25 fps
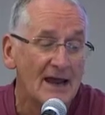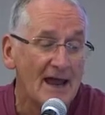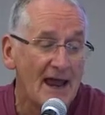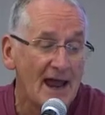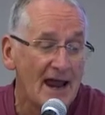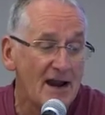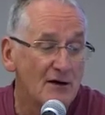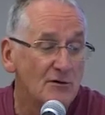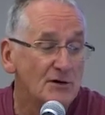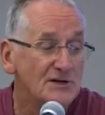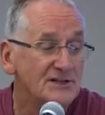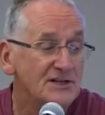
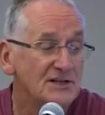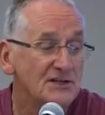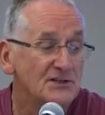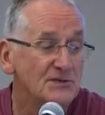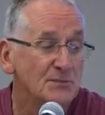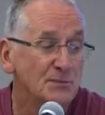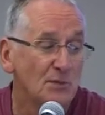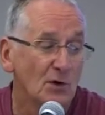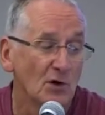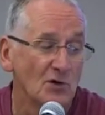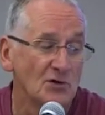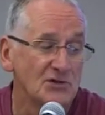
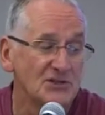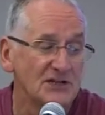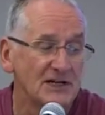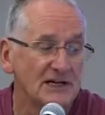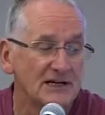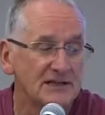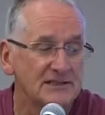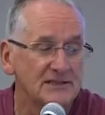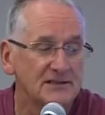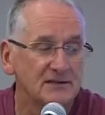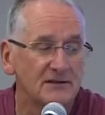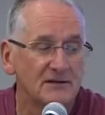heritage
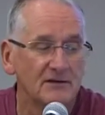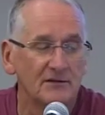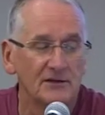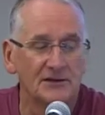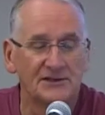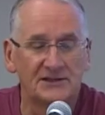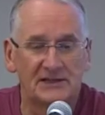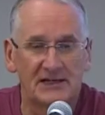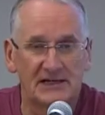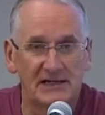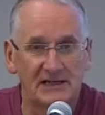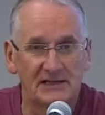project
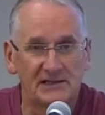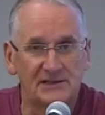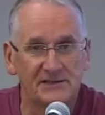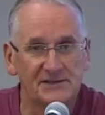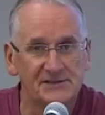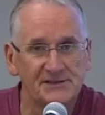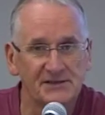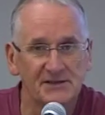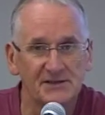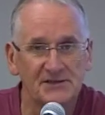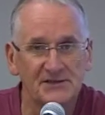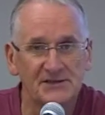that aids
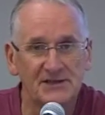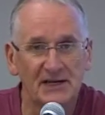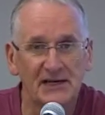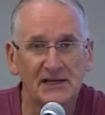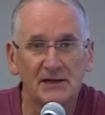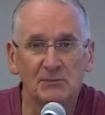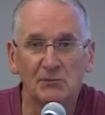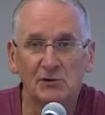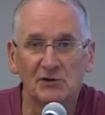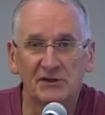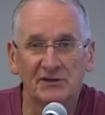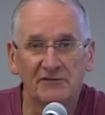
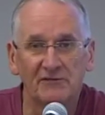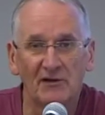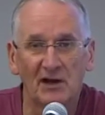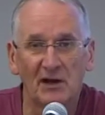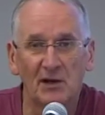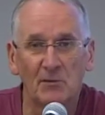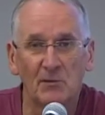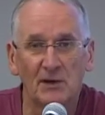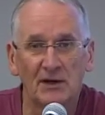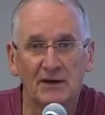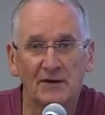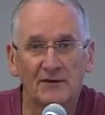sustainable
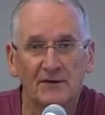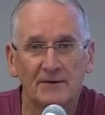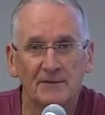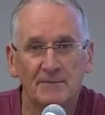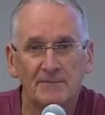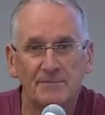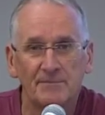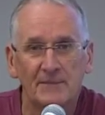development.